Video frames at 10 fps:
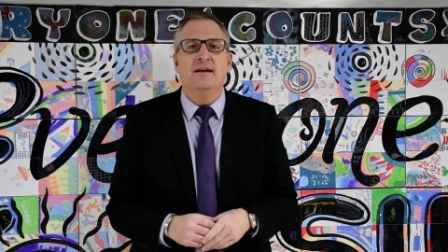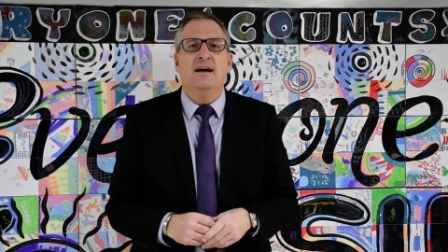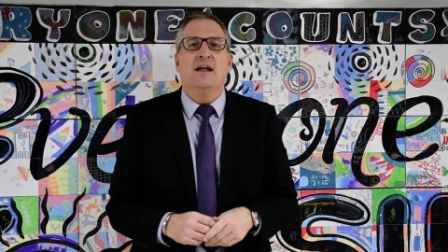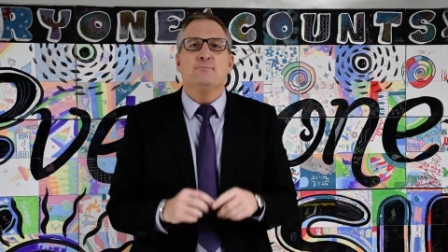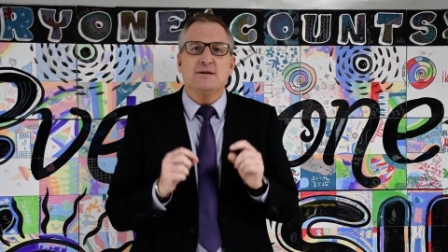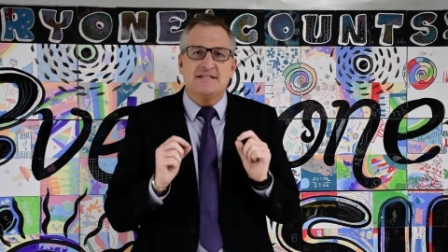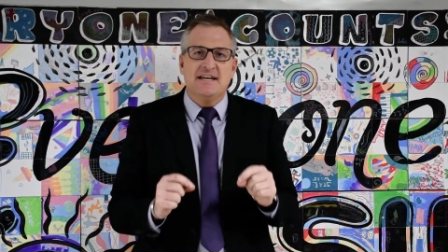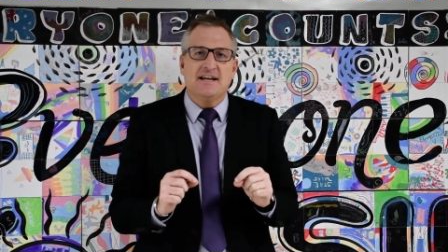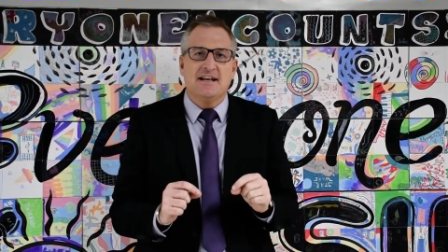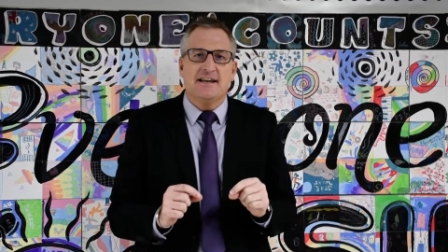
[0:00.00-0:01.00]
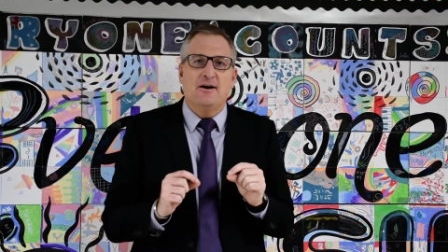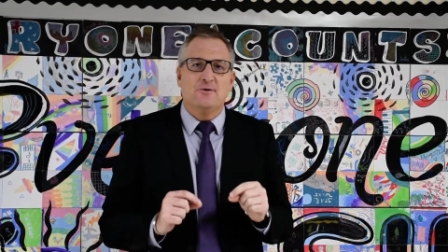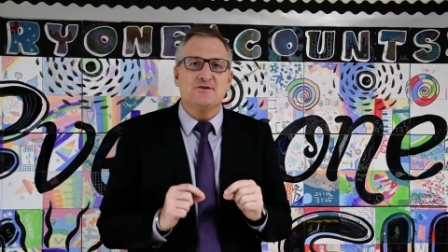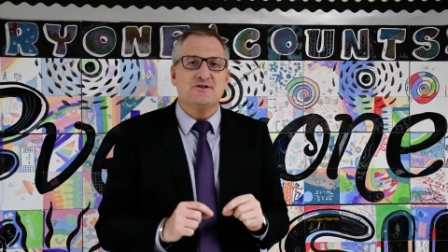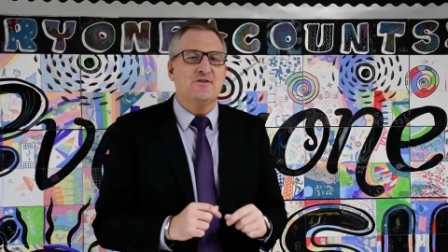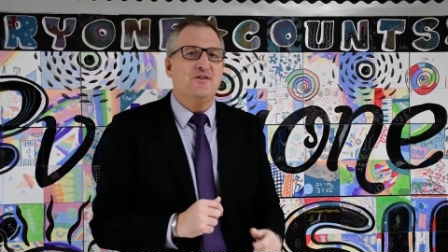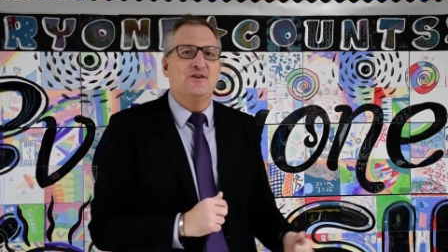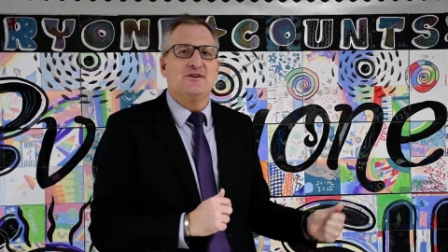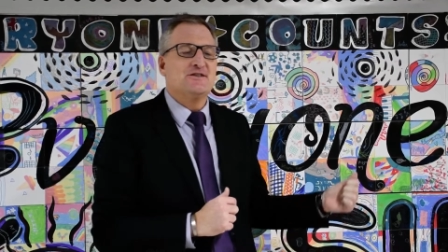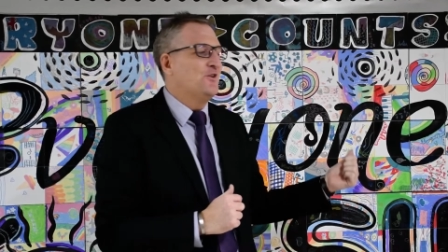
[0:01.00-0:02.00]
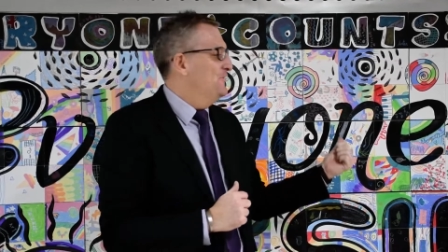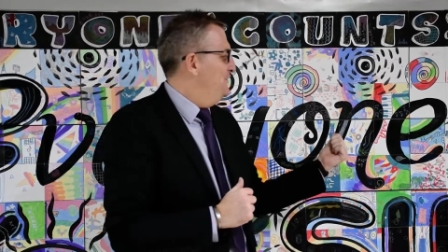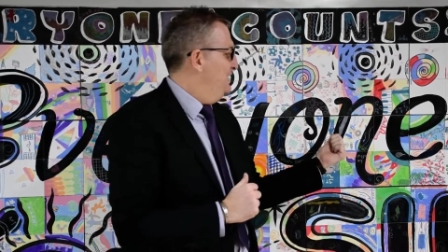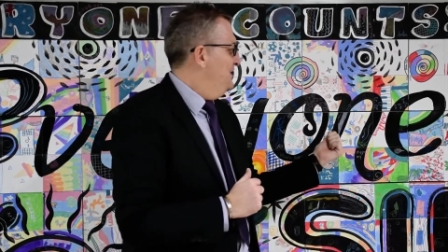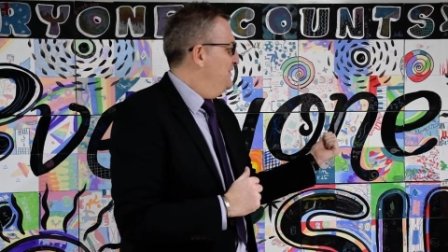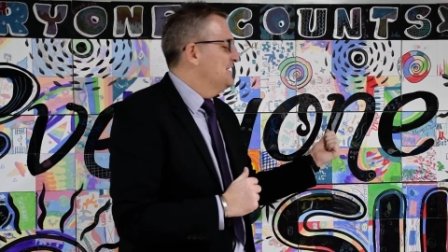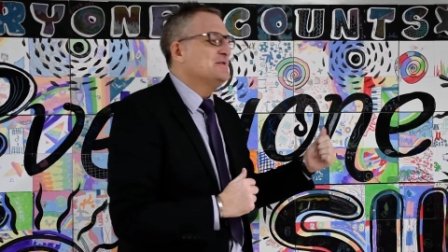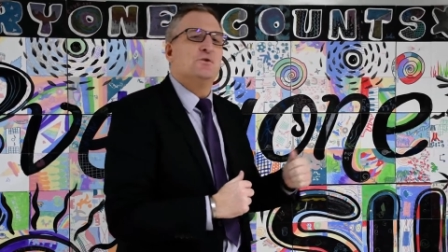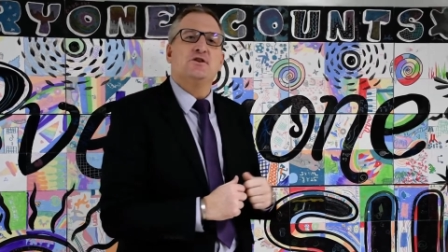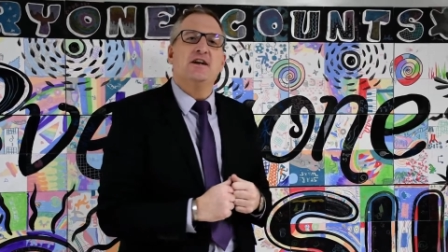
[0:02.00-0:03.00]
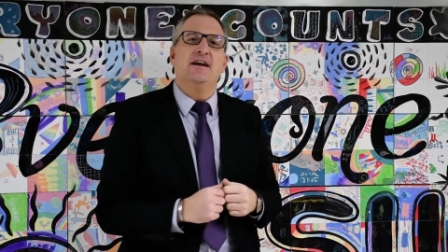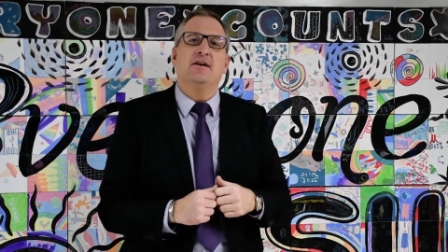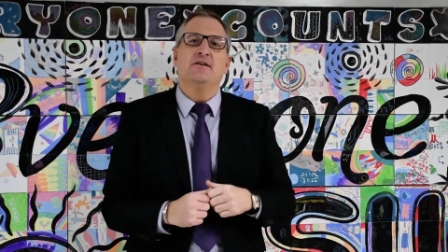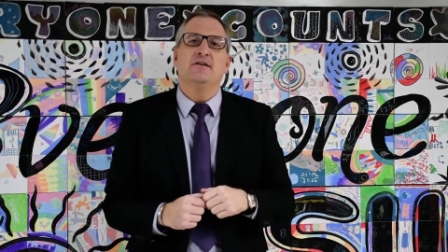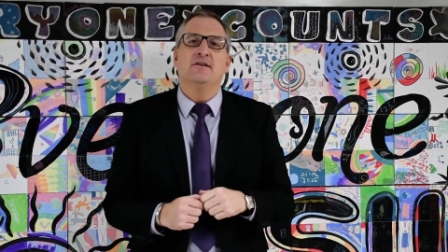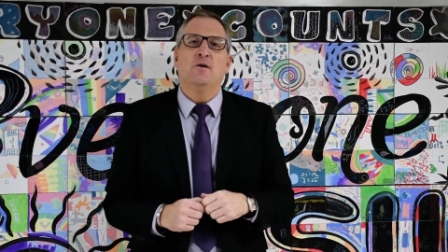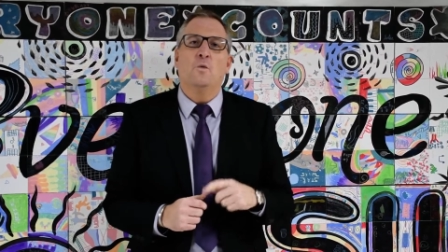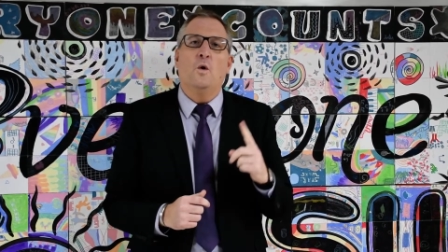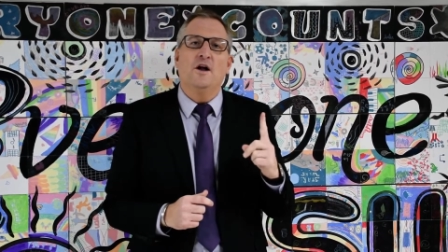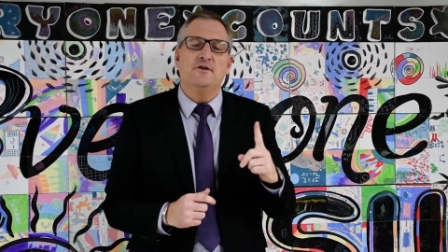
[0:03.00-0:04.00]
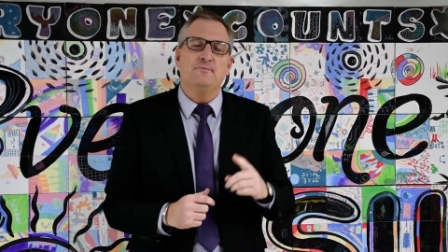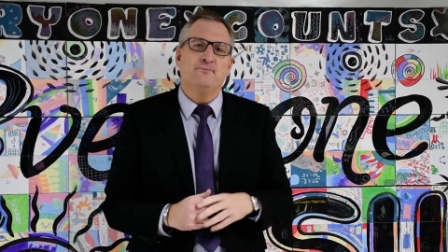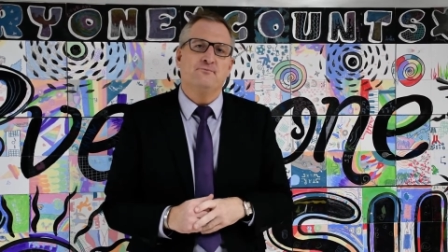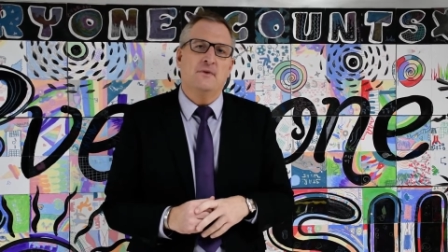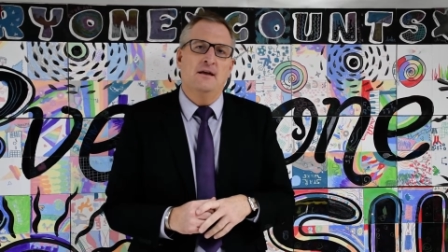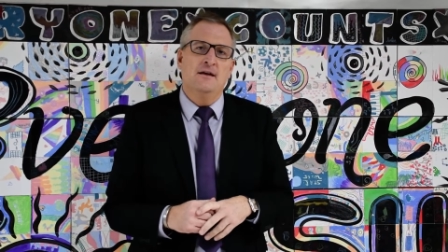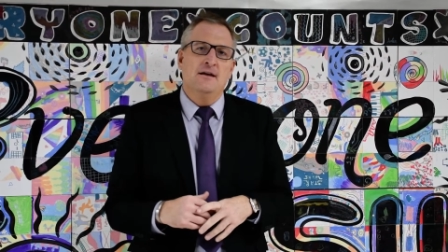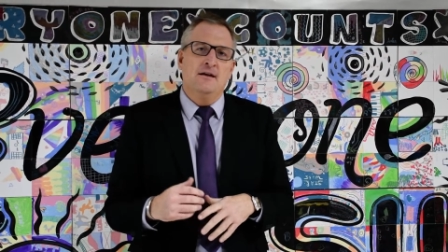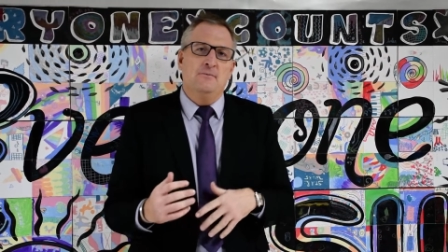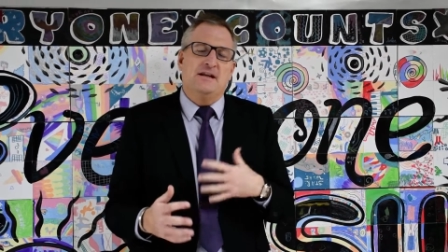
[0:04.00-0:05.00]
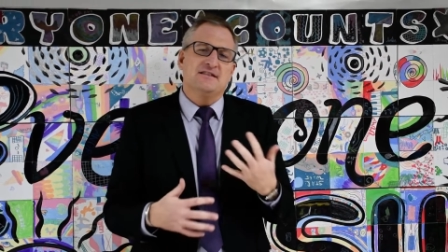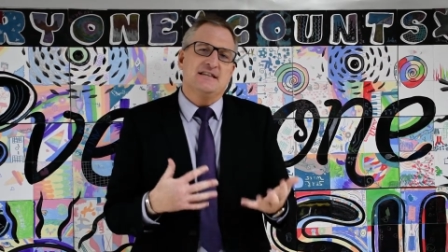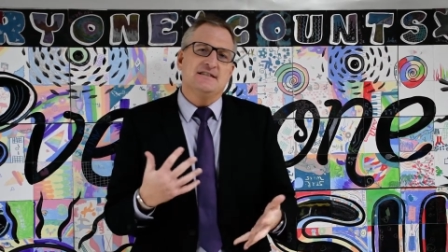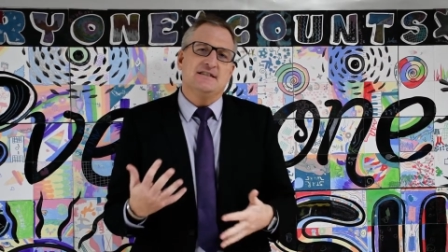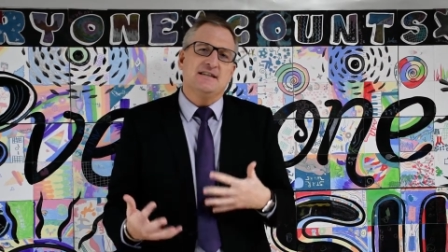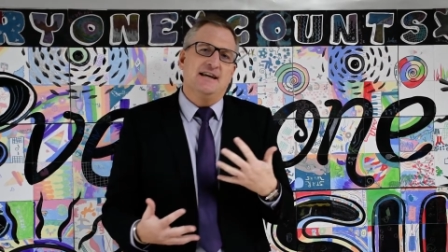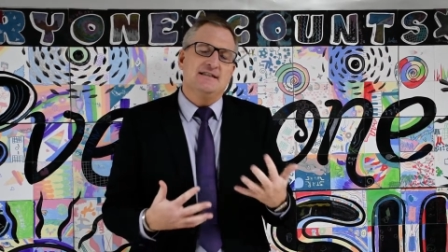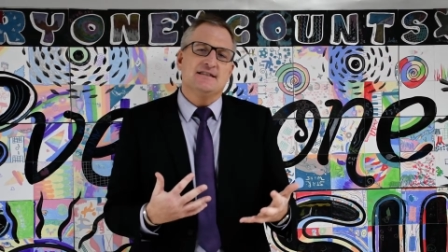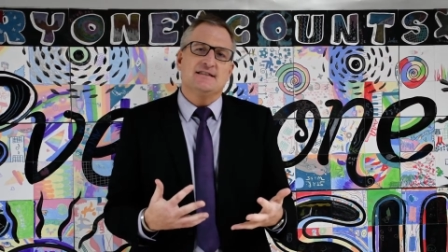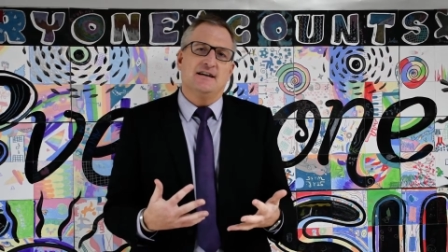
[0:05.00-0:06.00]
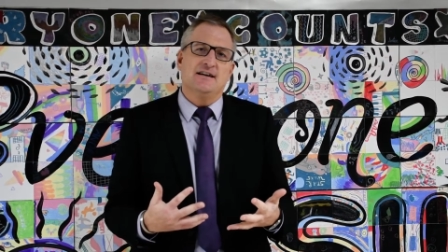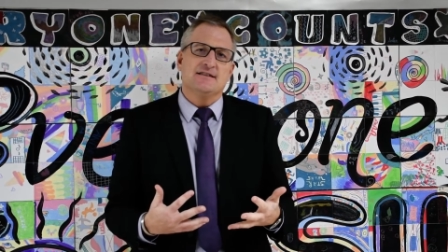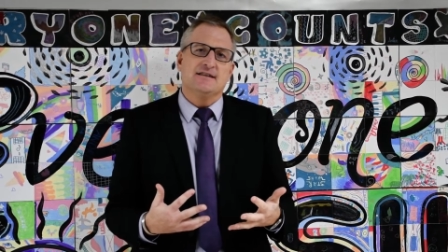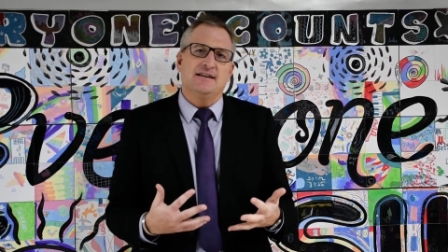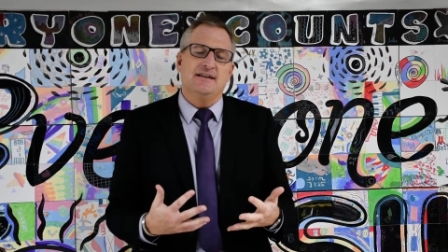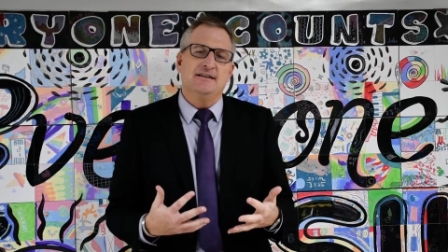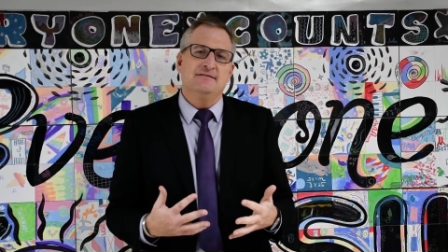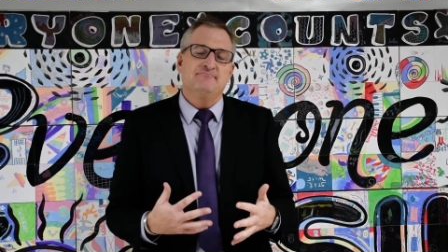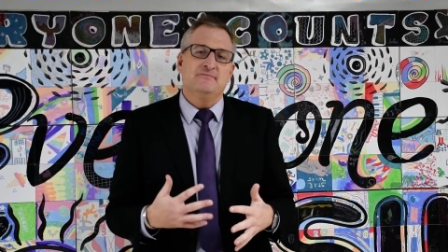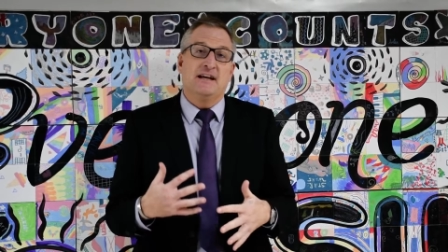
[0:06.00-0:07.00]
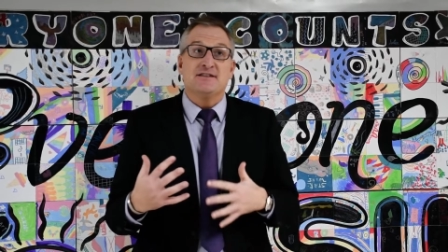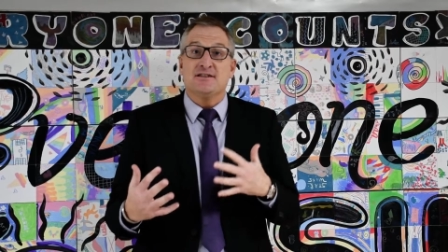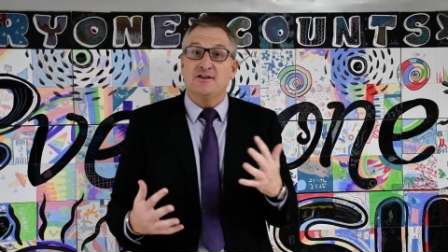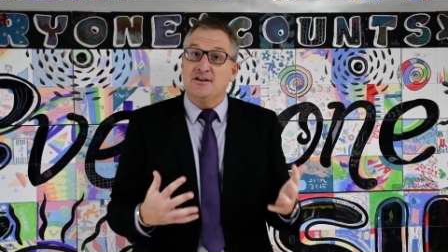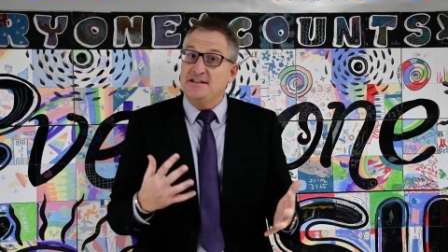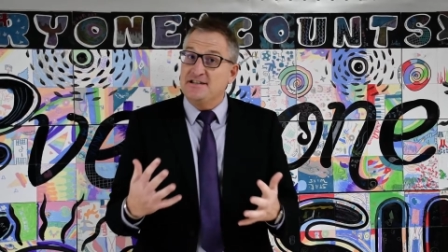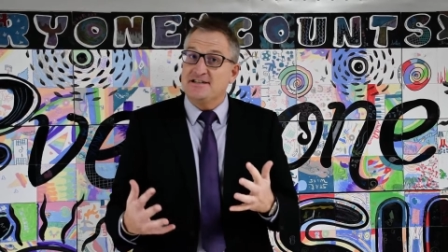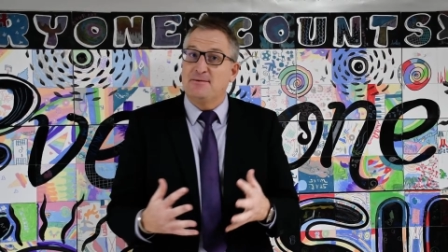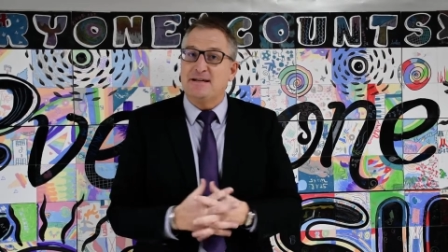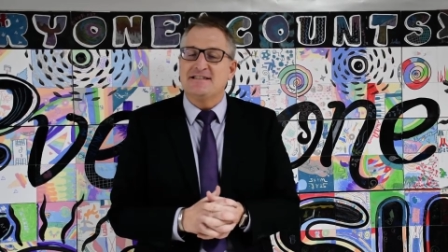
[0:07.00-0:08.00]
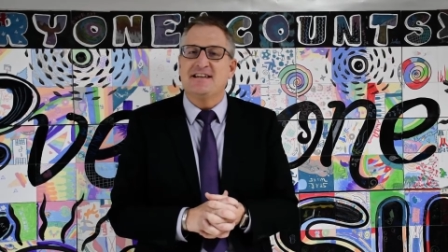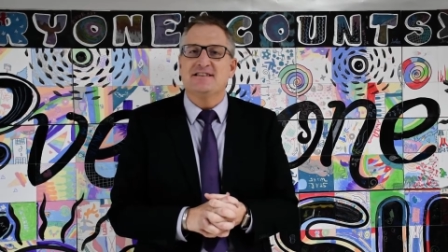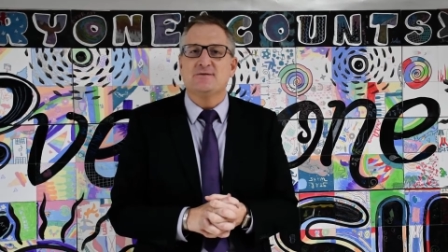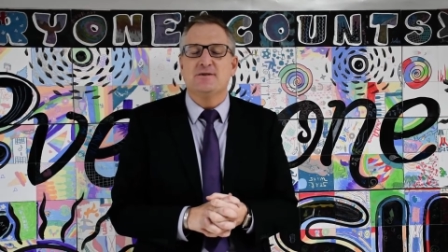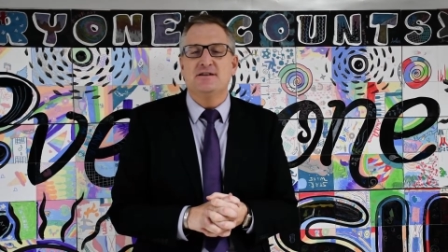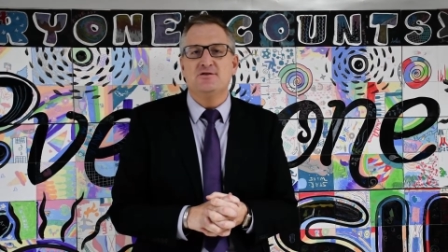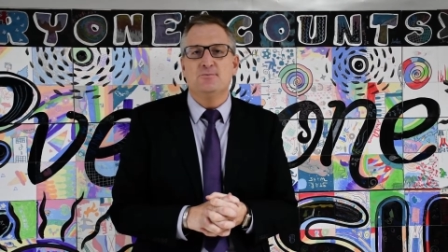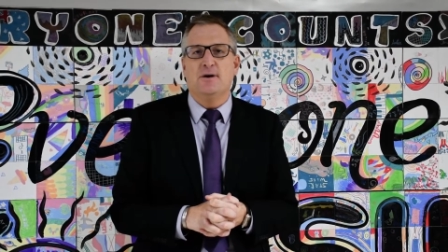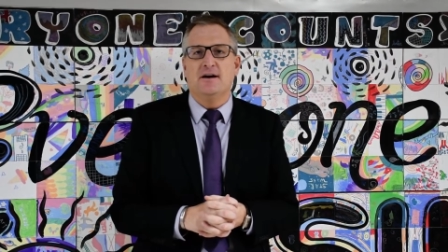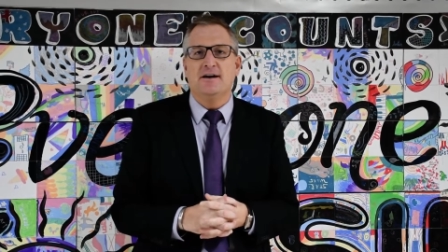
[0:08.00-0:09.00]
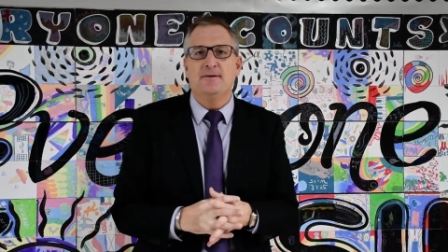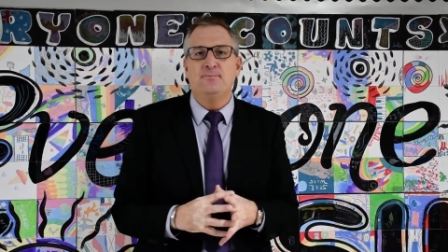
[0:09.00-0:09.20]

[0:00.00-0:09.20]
and particularly I wanted to focus on this word here, one. Because in today's society, and certainly to some extent within Dubai,